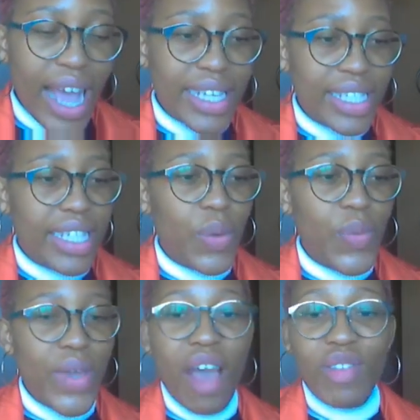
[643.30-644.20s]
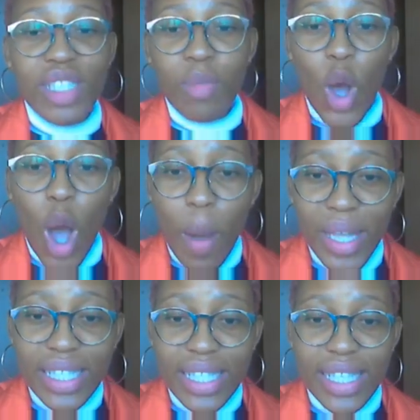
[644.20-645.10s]
I see that we have some
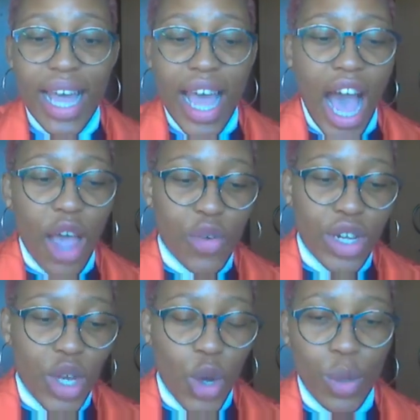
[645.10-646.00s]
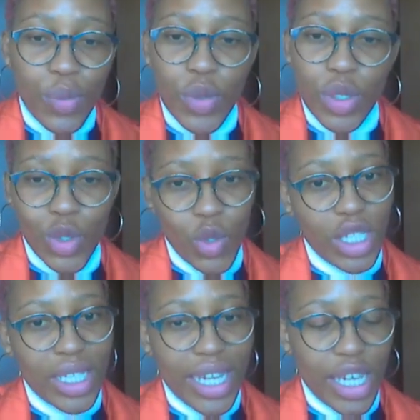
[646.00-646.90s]
comments. I really hope you
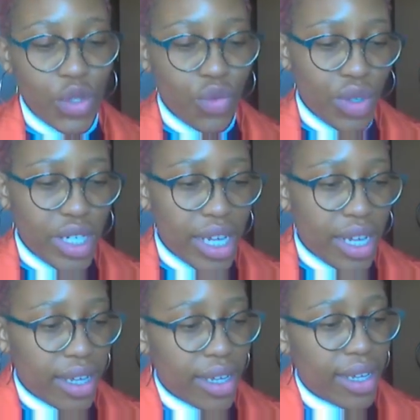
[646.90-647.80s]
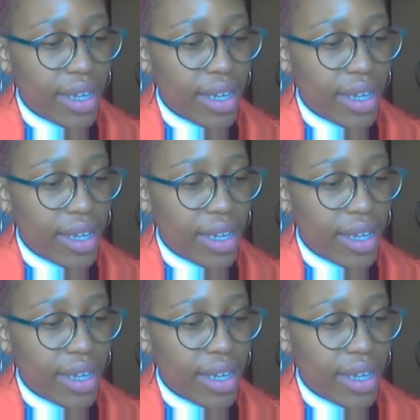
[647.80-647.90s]
enjoyed today's reading.